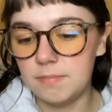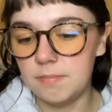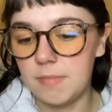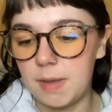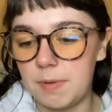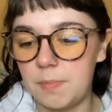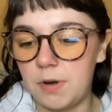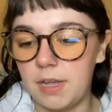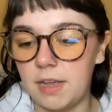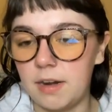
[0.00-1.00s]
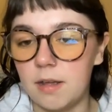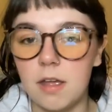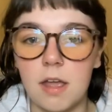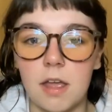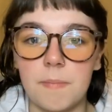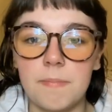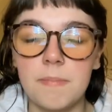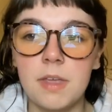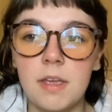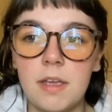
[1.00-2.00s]
maybe putting in a
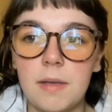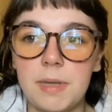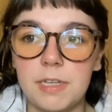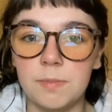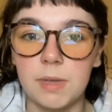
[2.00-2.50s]
piece from